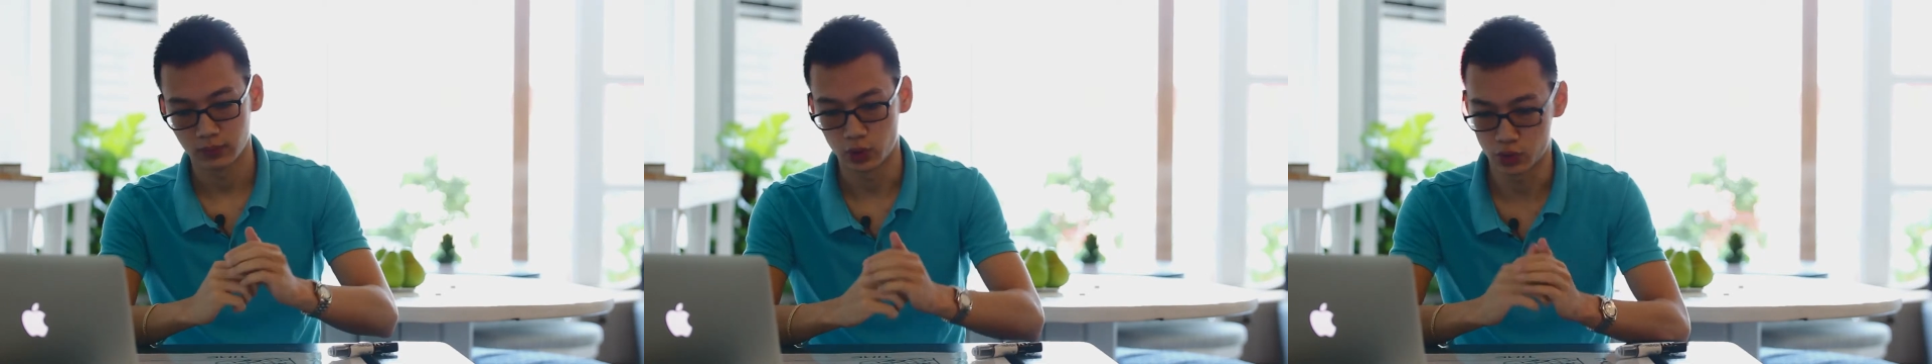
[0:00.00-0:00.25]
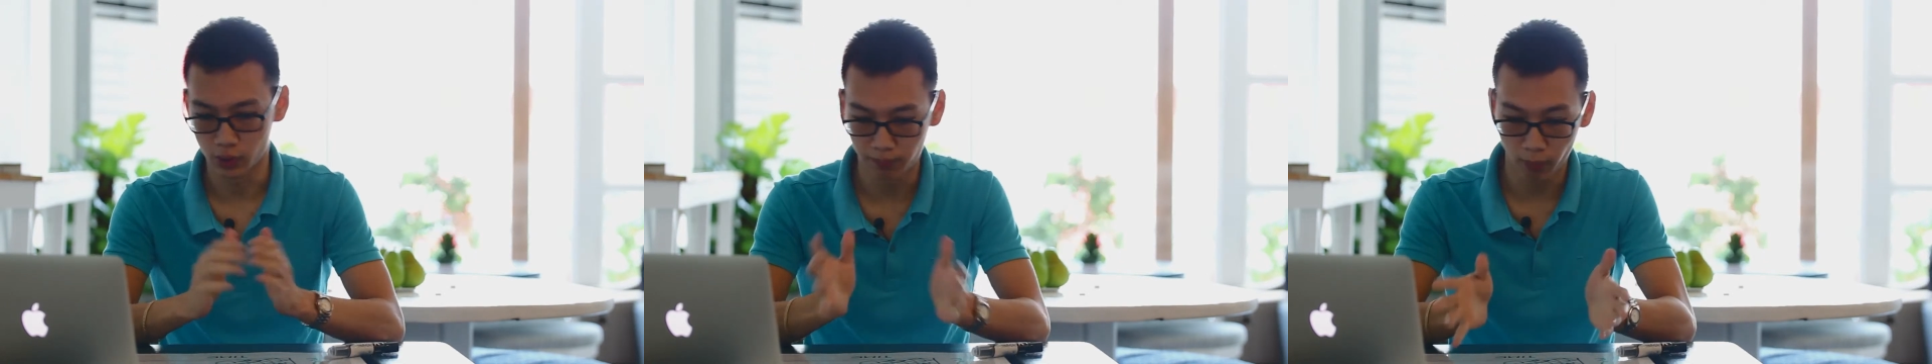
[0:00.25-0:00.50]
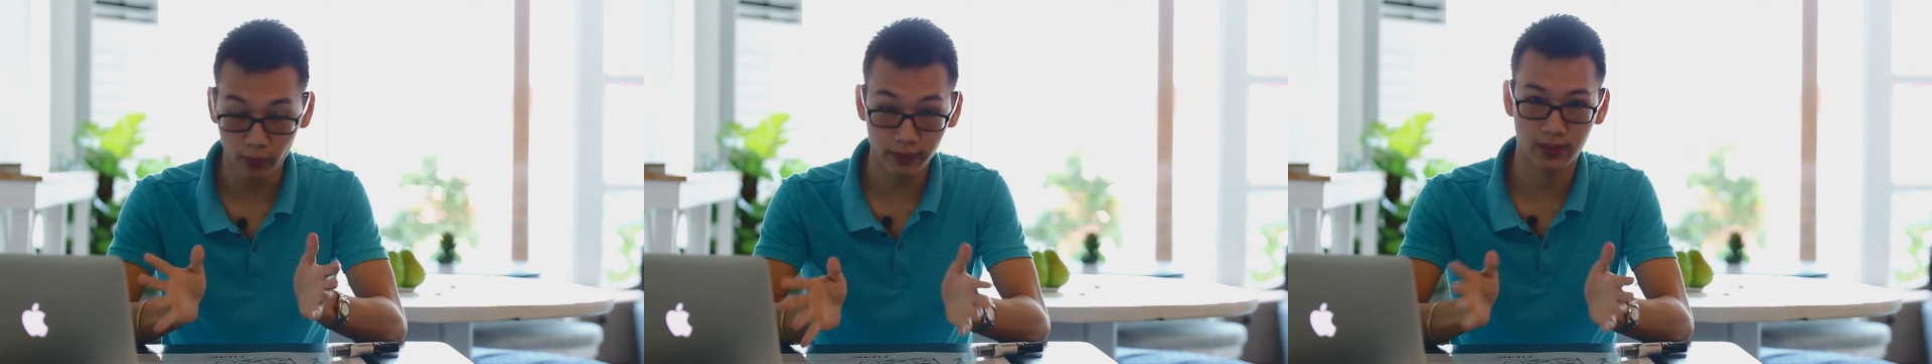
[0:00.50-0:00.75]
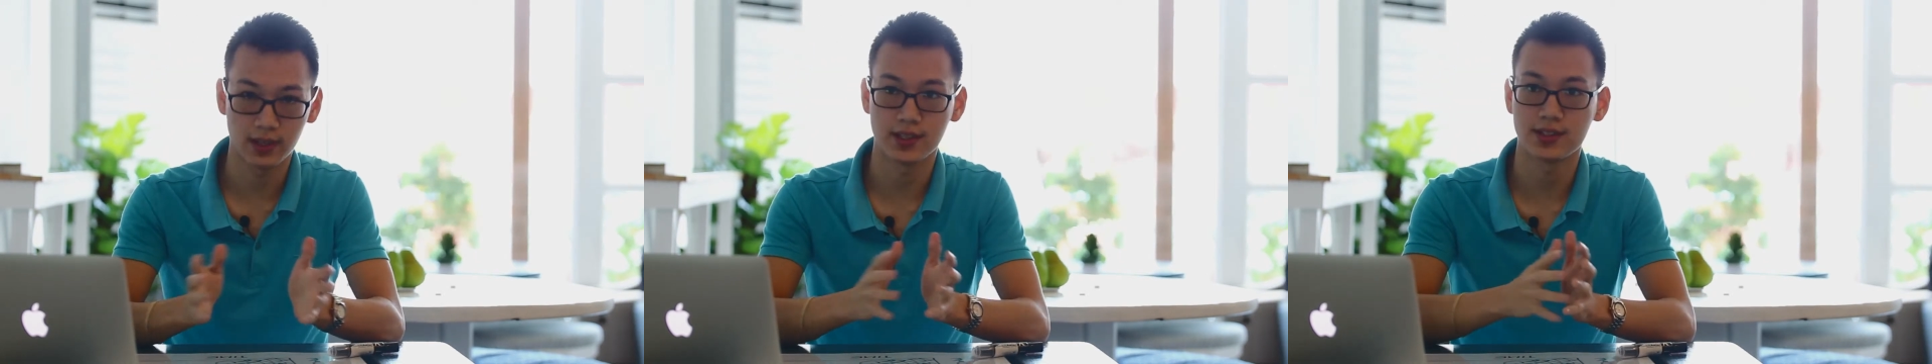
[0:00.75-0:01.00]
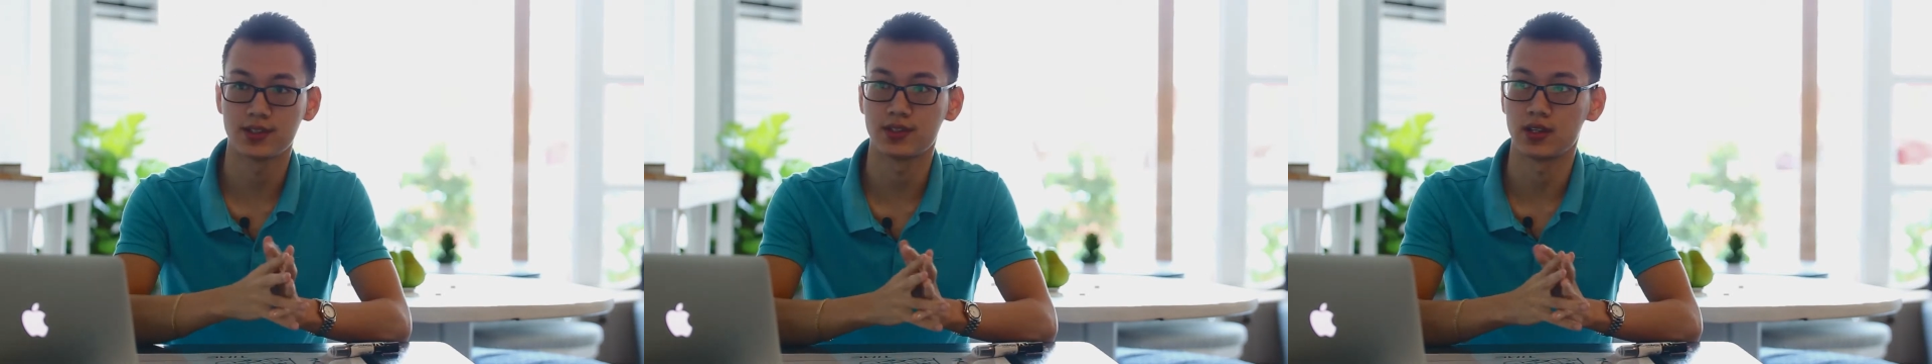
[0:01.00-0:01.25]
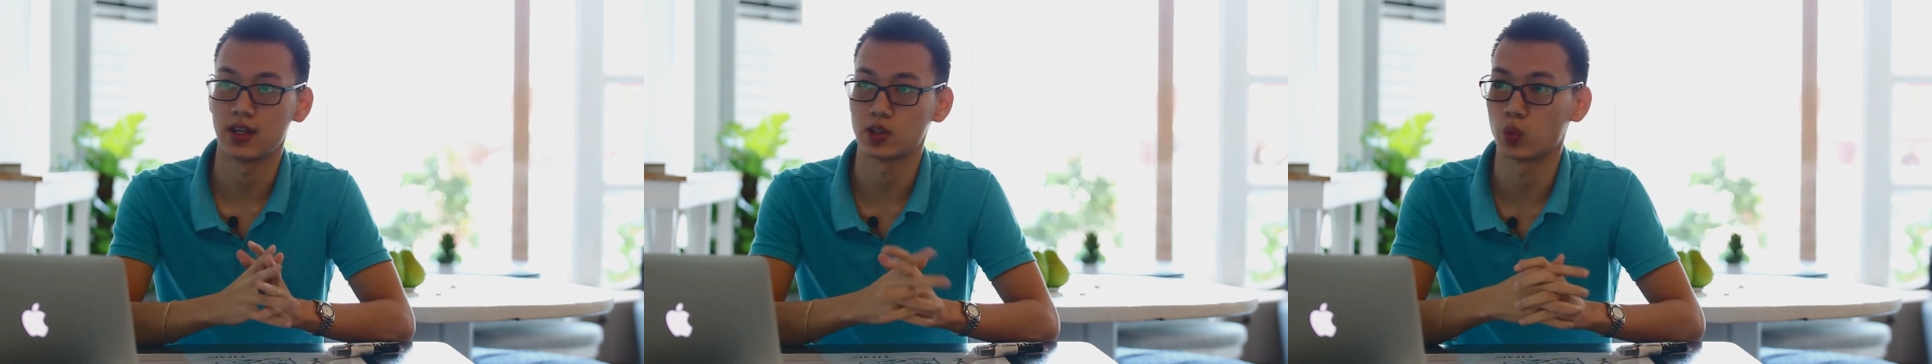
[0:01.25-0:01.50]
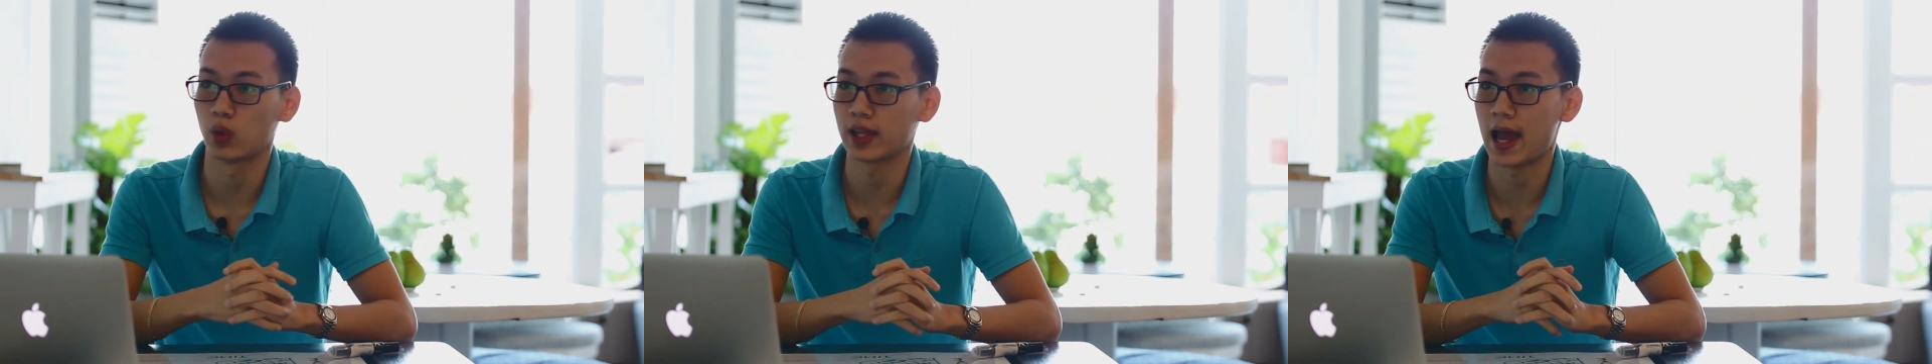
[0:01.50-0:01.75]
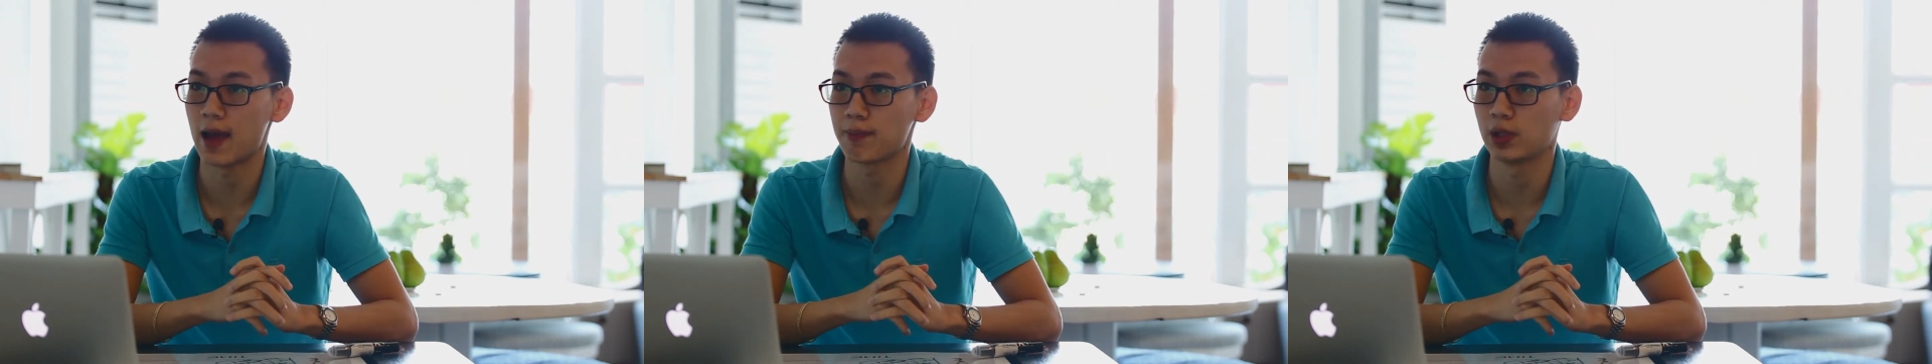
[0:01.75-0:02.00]
to support this is what
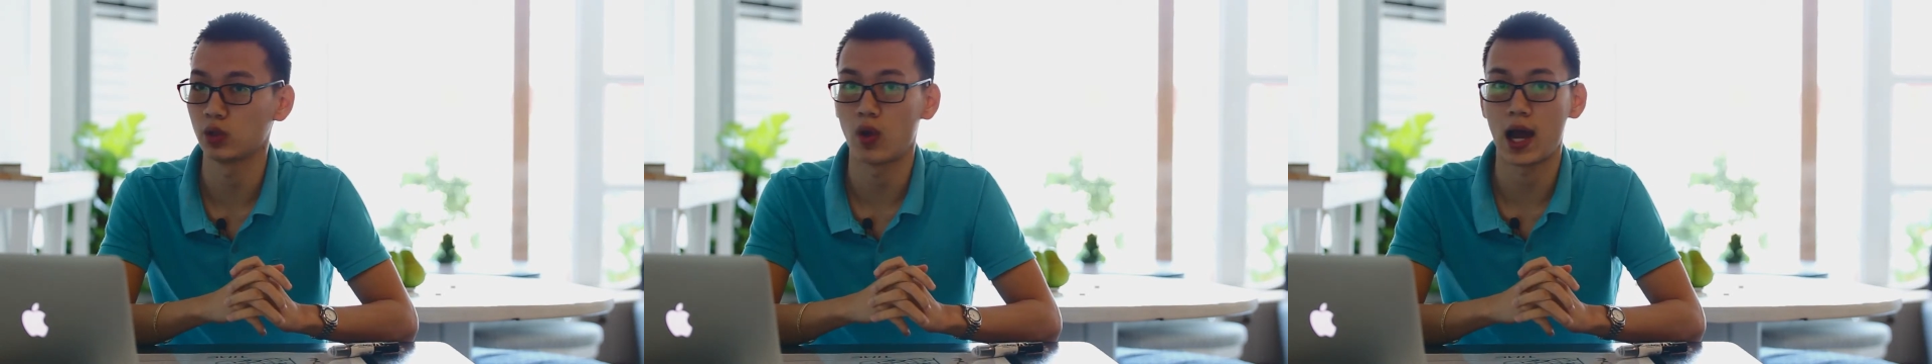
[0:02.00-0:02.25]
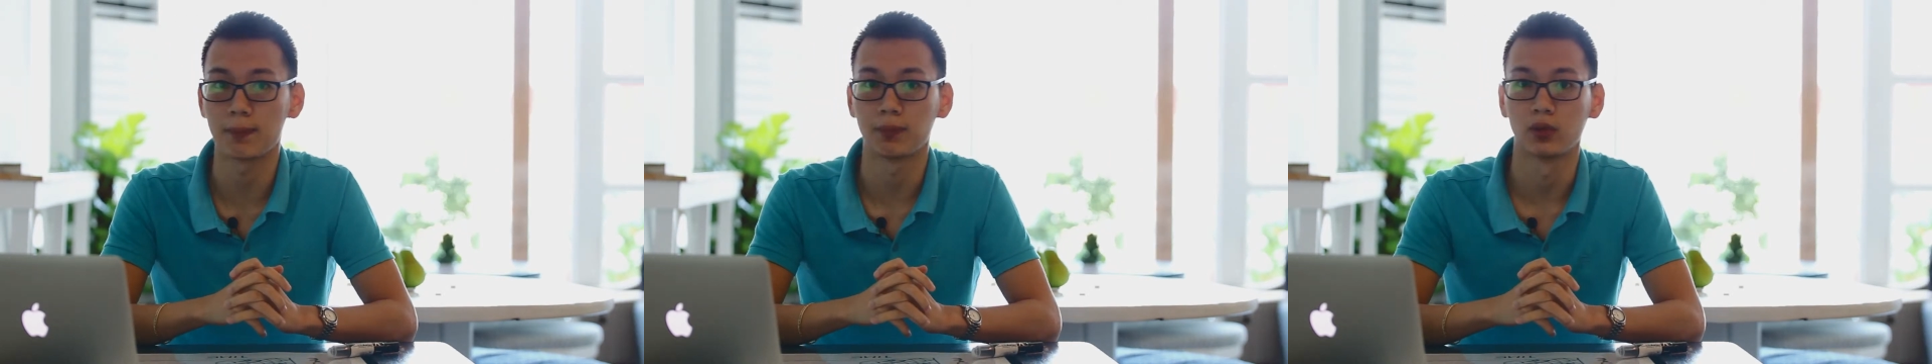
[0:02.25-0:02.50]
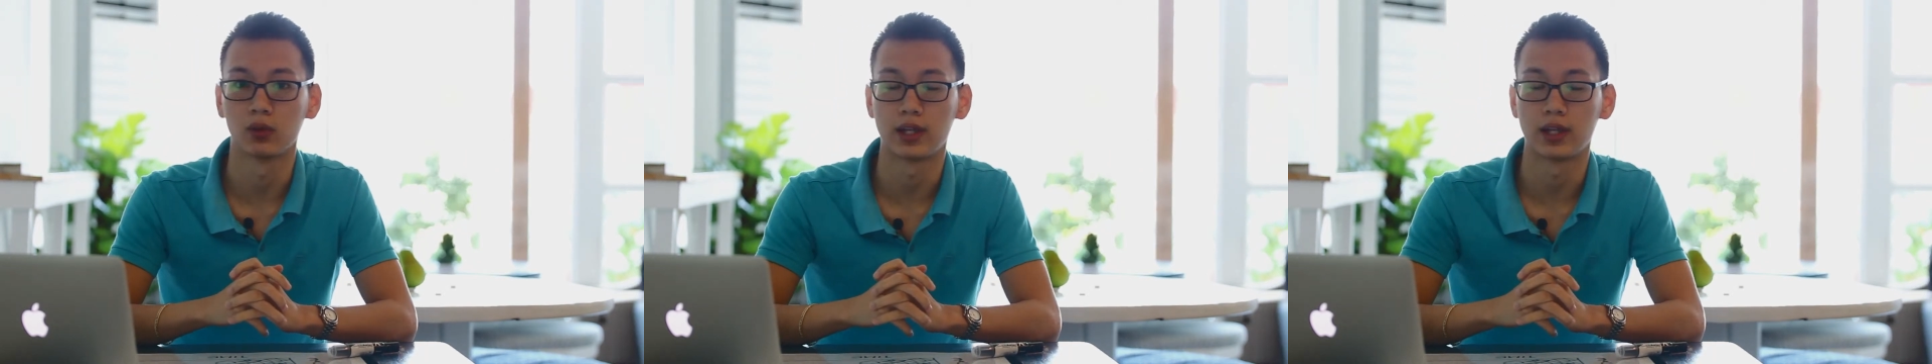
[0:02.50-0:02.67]
happened to Apple.